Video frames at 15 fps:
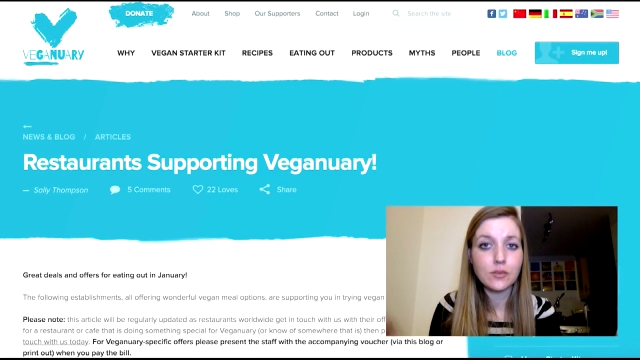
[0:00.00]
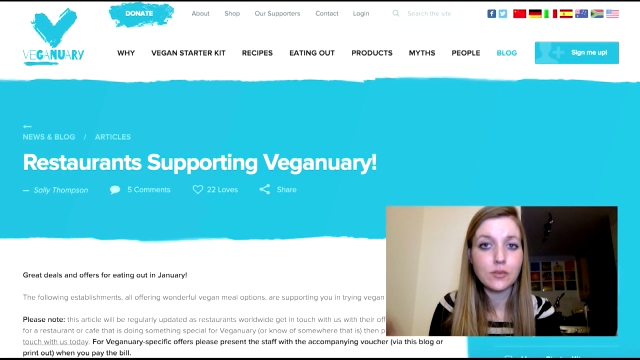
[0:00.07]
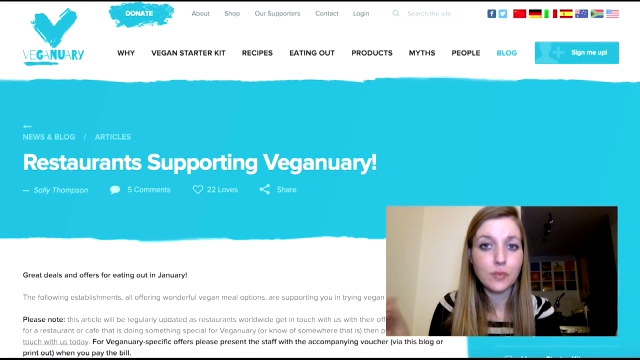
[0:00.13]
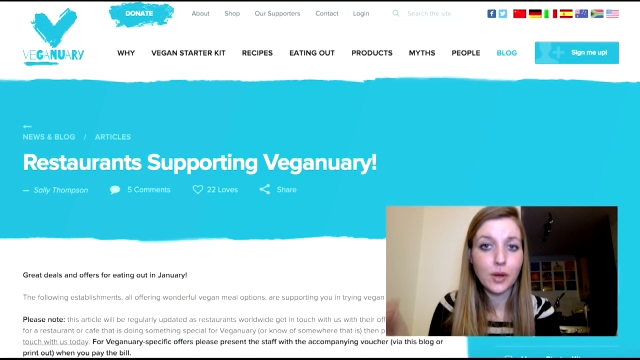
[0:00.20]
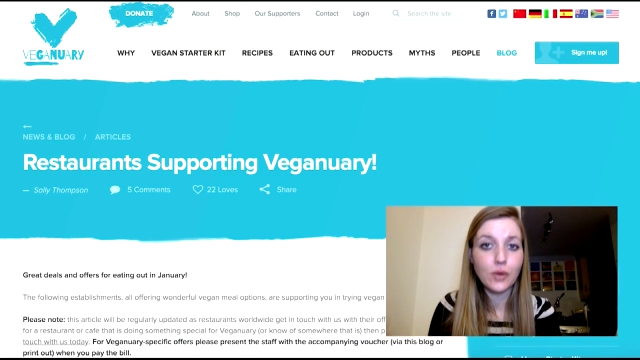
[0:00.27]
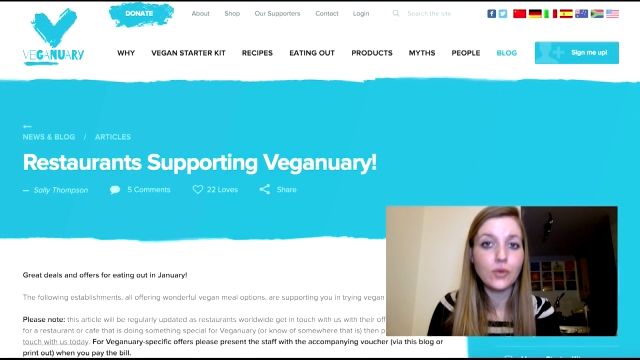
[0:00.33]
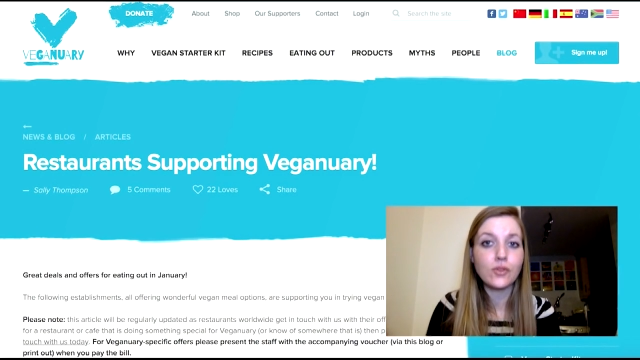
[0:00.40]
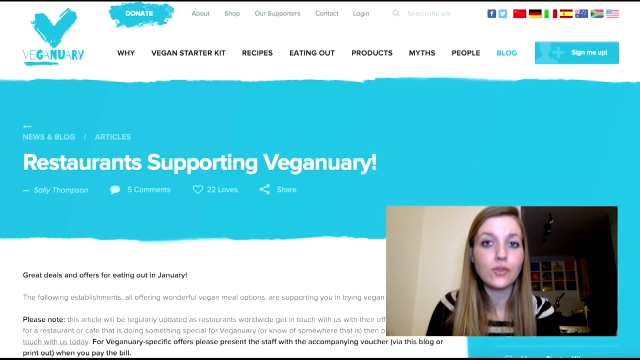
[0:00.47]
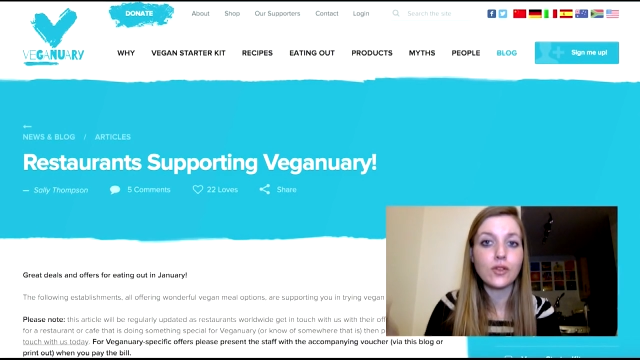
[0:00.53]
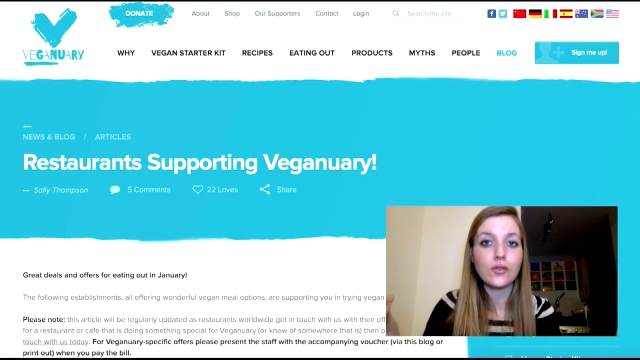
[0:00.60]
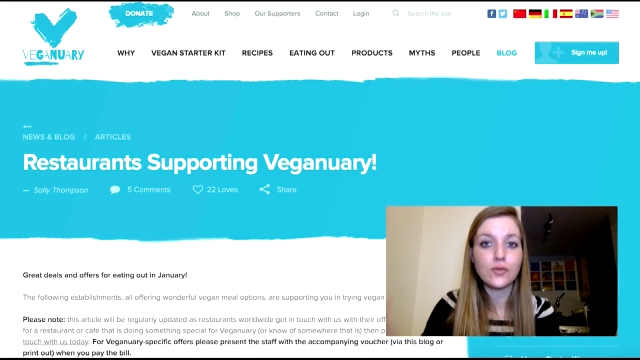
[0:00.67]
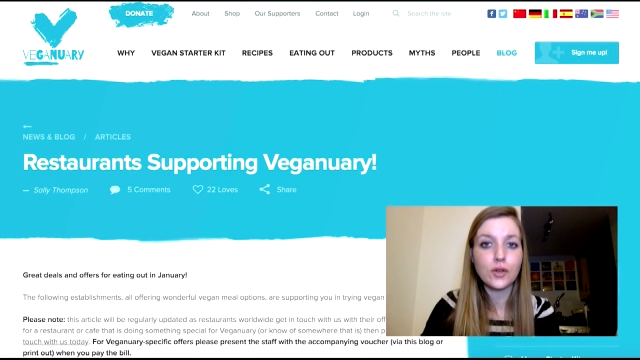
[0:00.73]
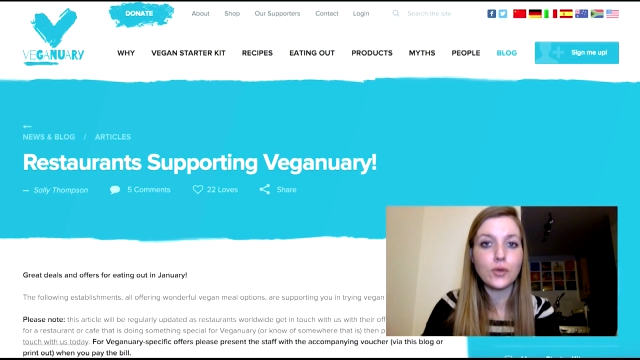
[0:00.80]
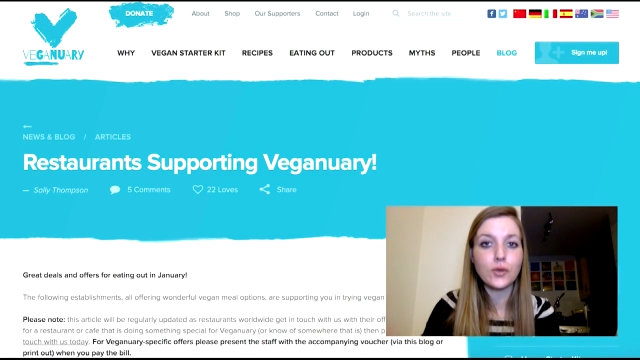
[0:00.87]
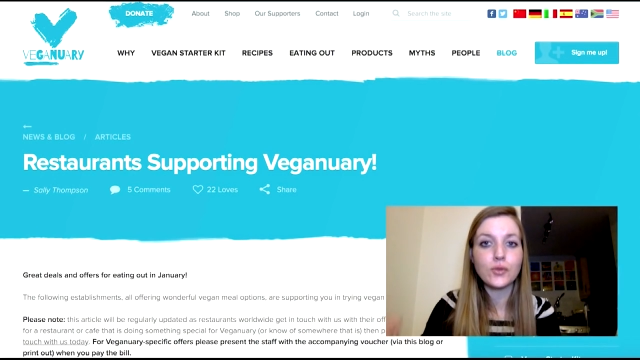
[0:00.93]
imposing
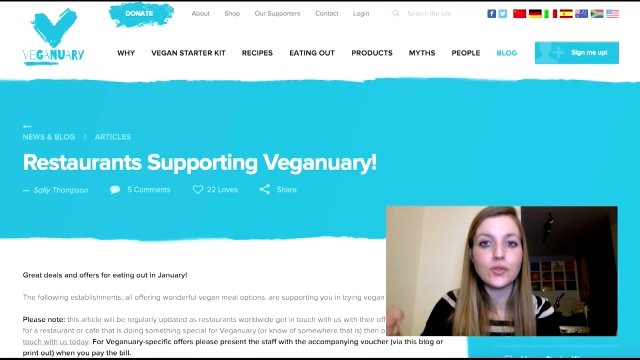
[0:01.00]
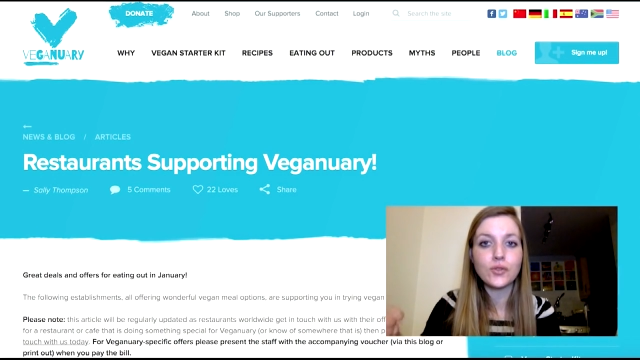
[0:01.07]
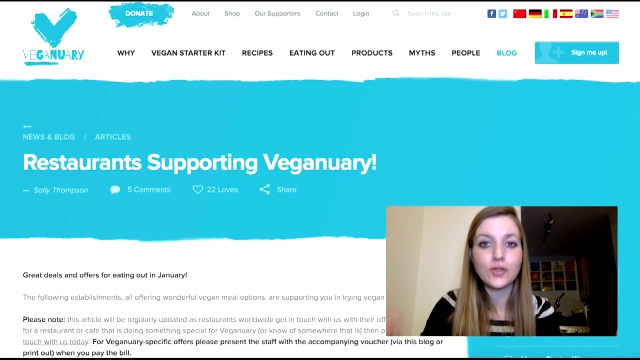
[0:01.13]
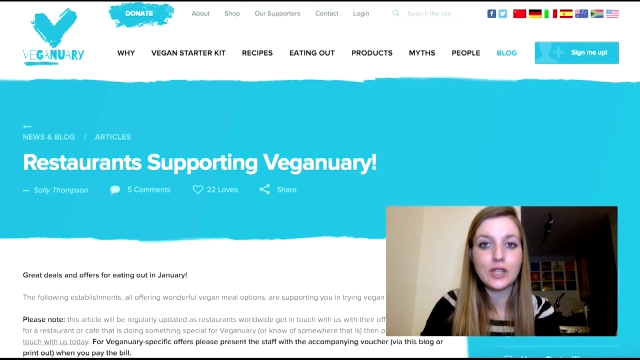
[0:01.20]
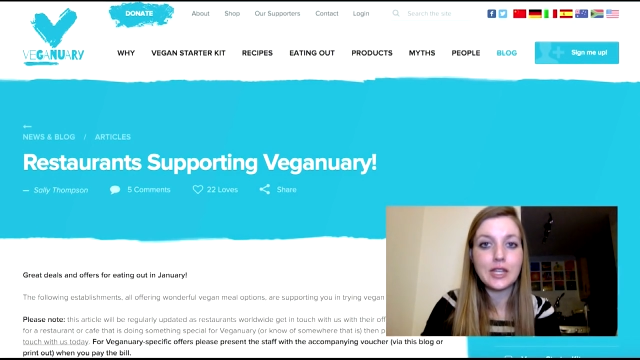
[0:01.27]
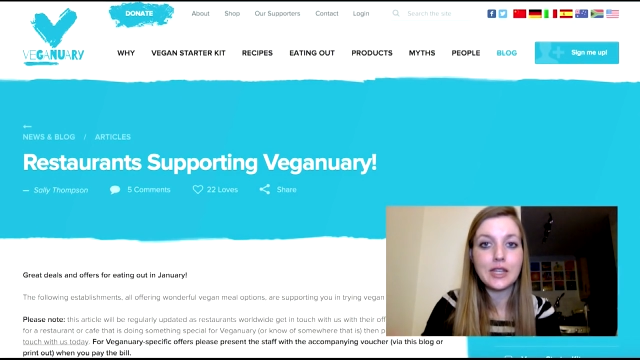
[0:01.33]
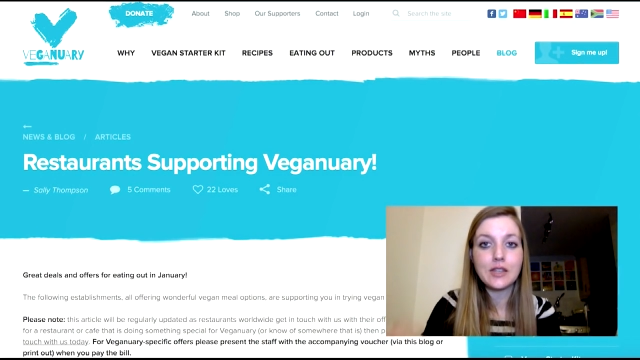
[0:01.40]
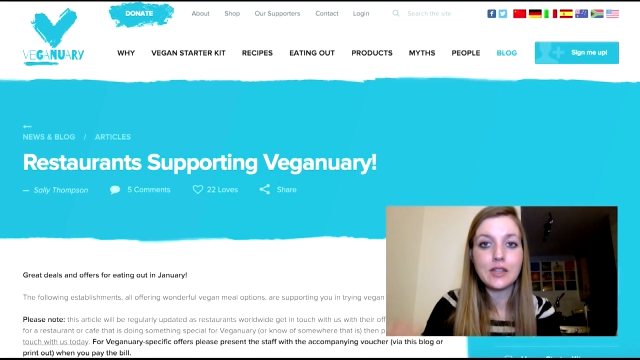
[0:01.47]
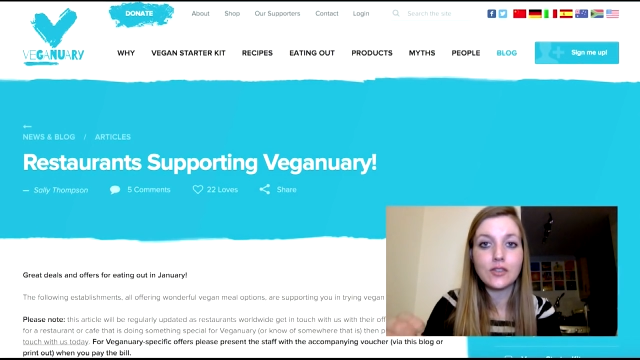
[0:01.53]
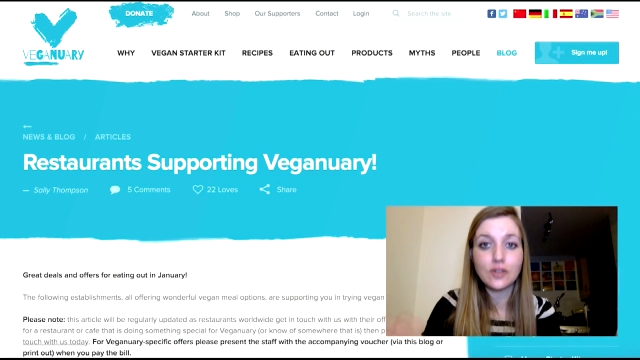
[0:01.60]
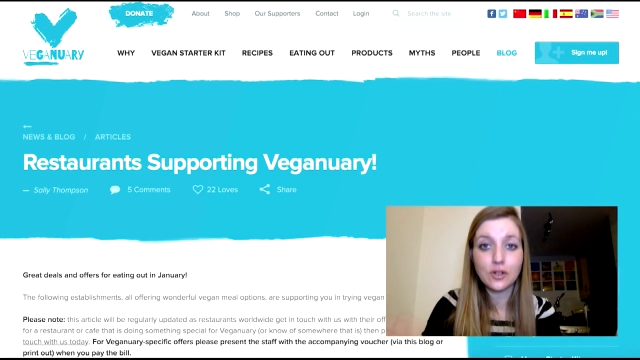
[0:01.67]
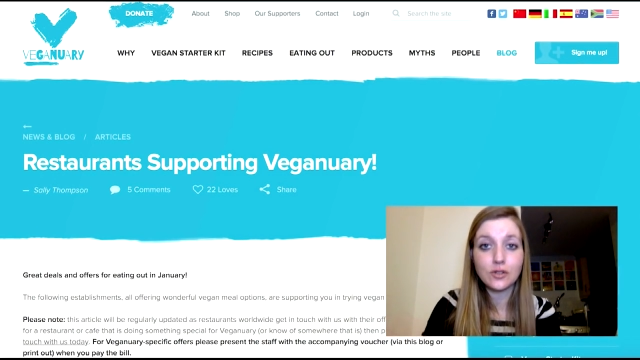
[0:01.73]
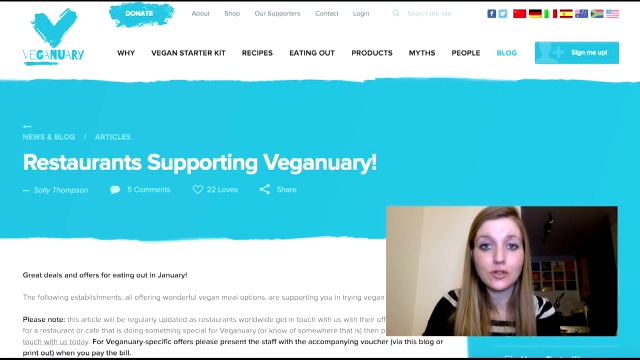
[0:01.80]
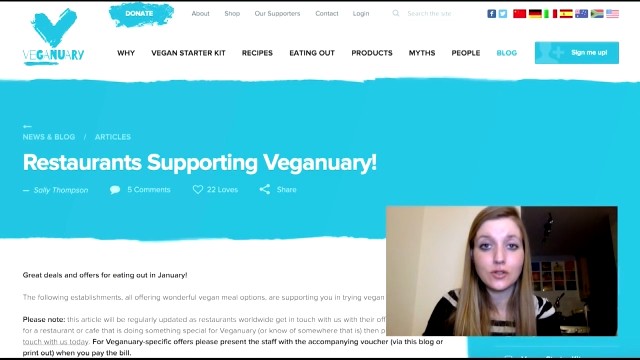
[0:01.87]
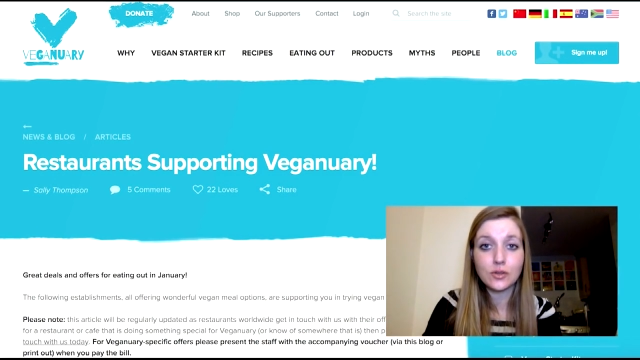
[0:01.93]
false needs
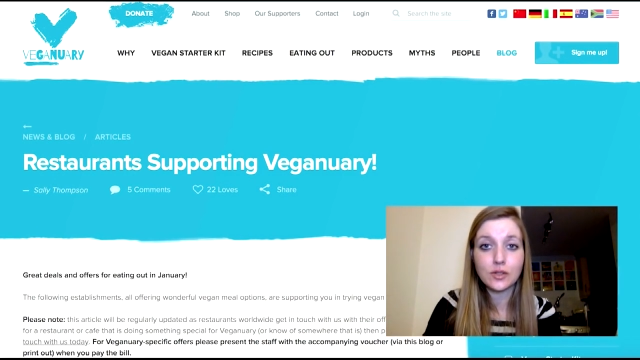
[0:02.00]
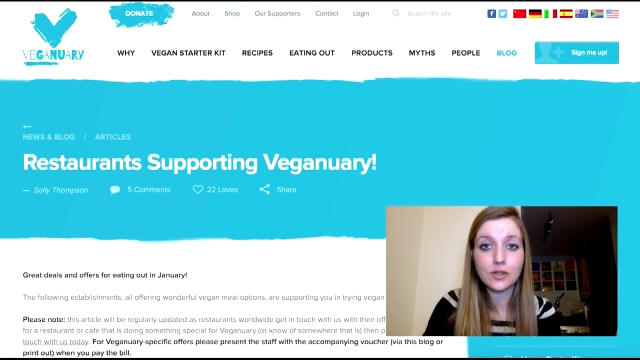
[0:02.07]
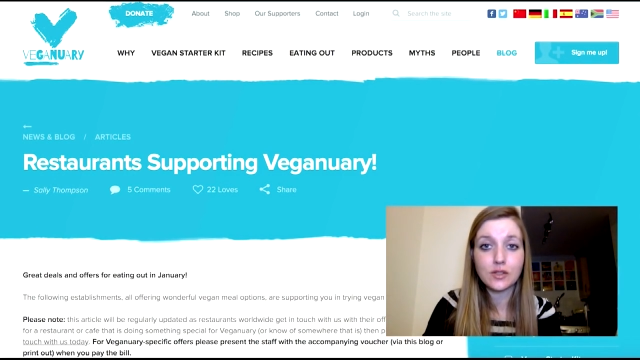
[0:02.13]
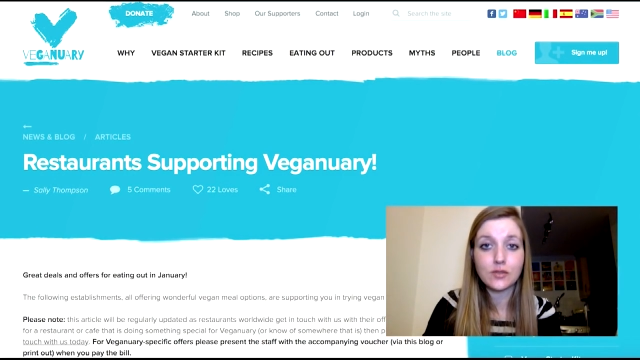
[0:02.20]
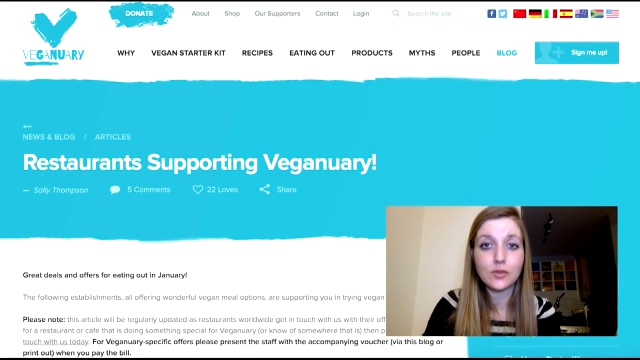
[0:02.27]
onto us.